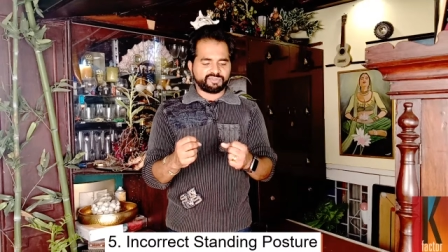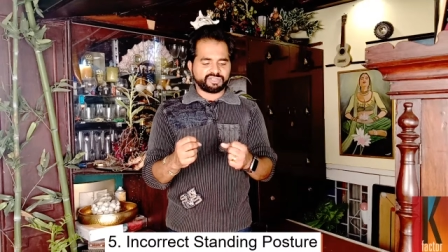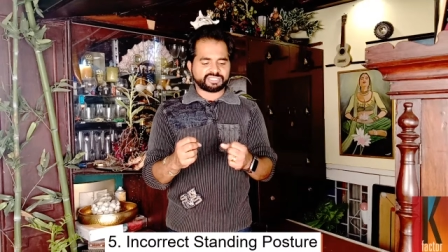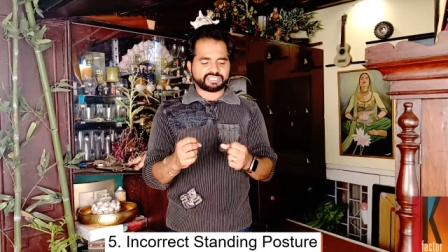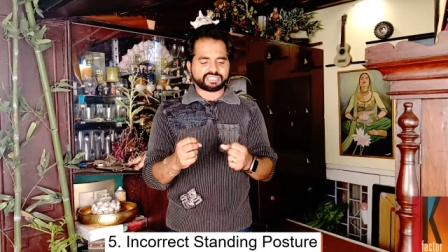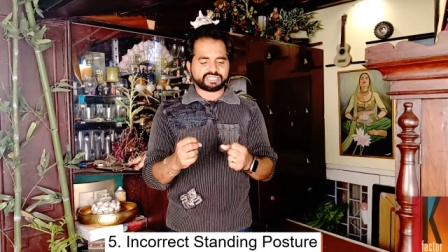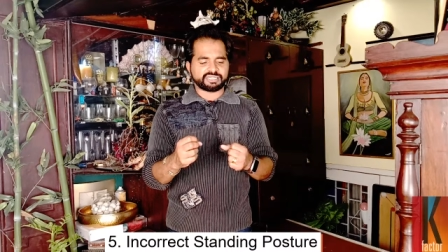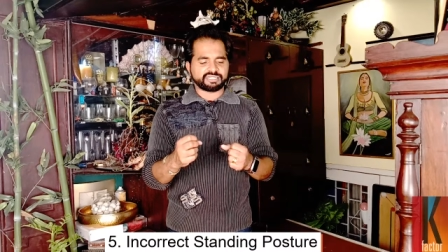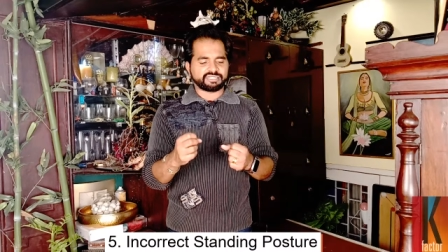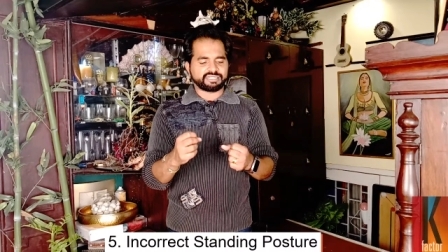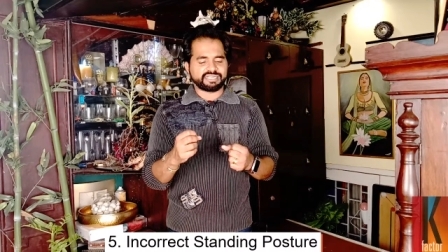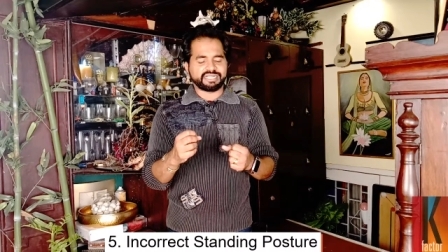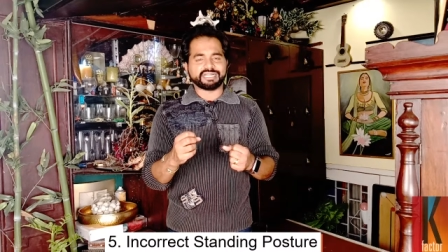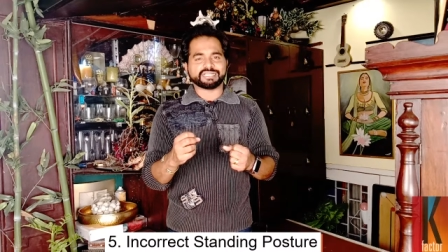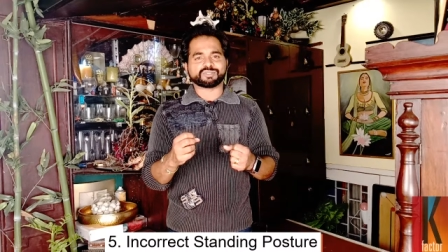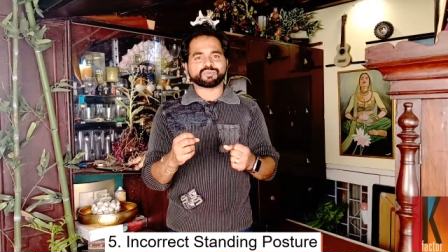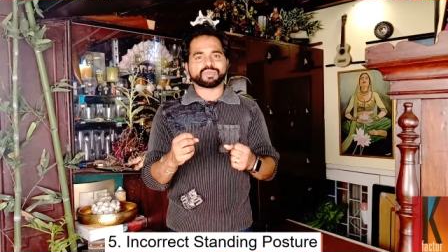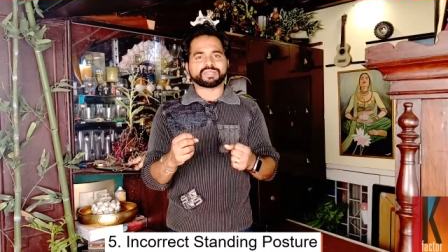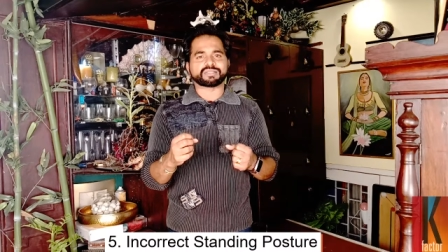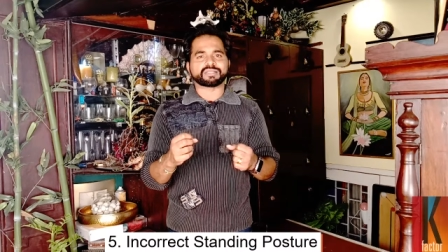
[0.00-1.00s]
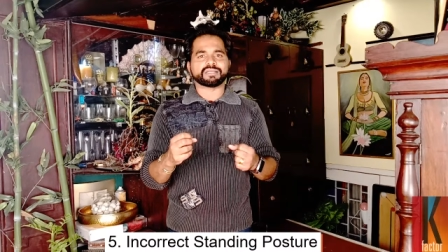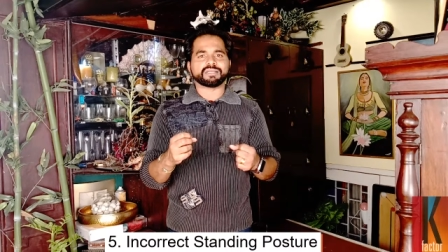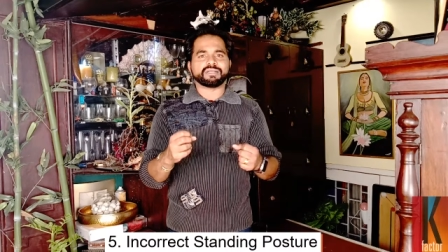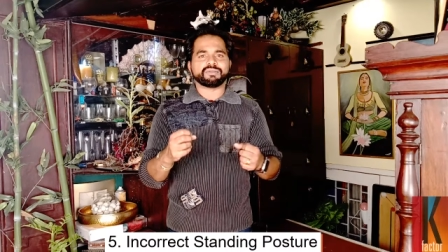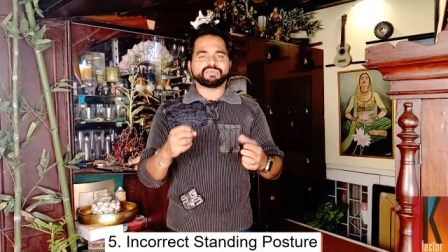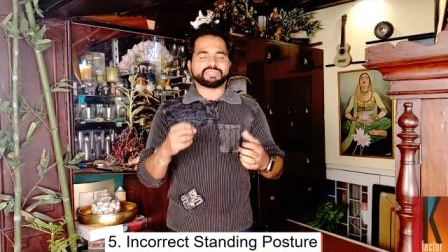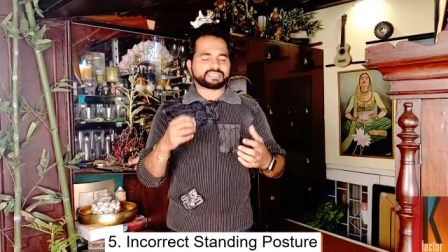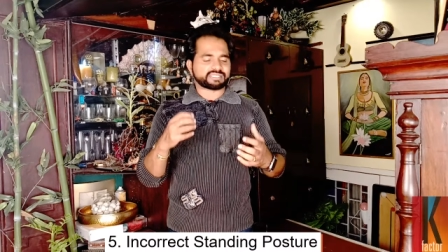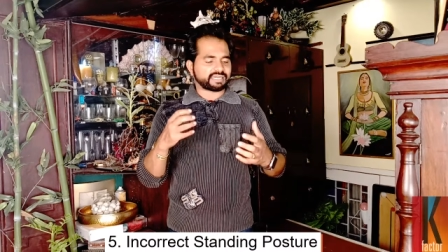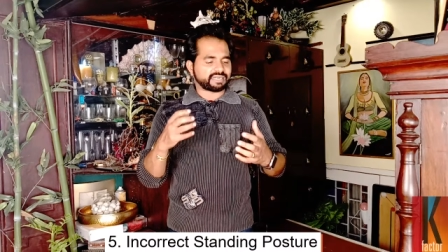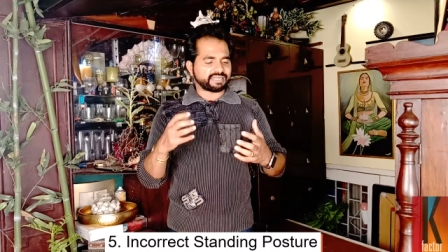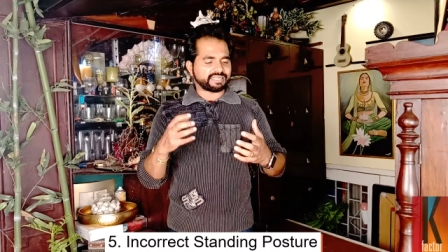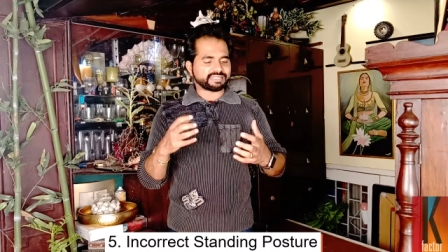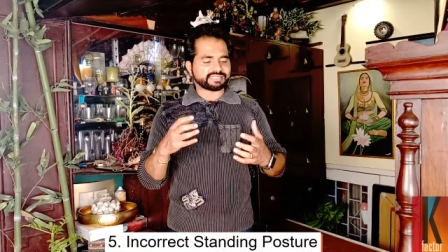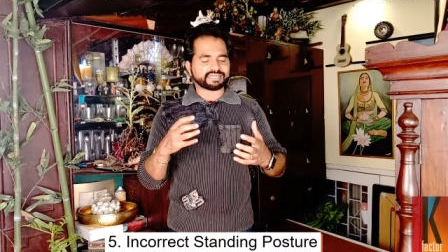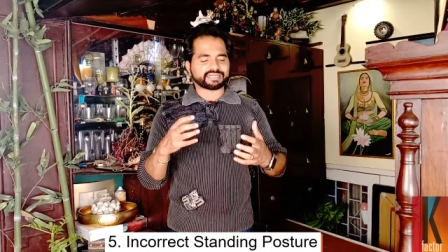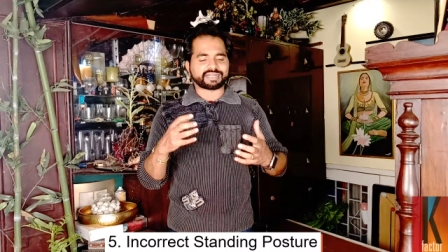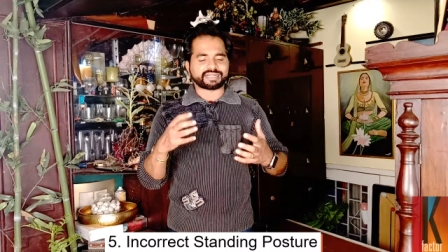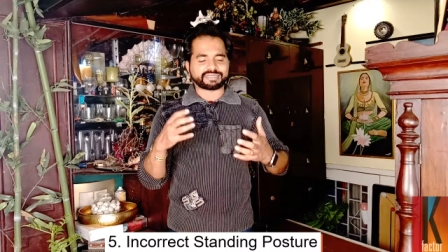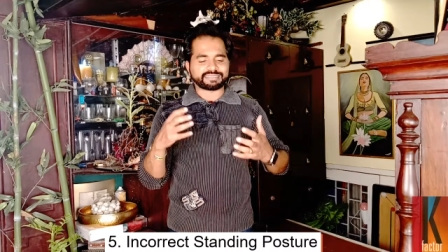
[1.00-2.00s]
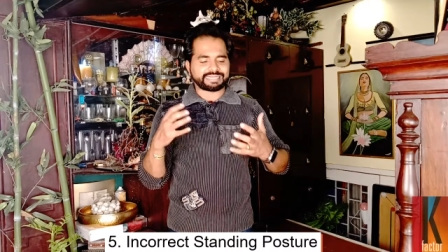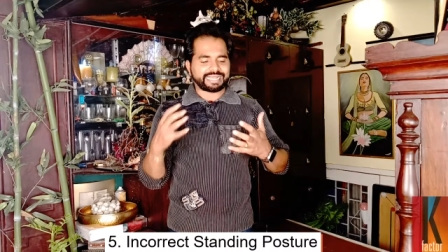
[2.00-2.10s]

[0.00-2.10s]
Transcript: which deals with, it studies the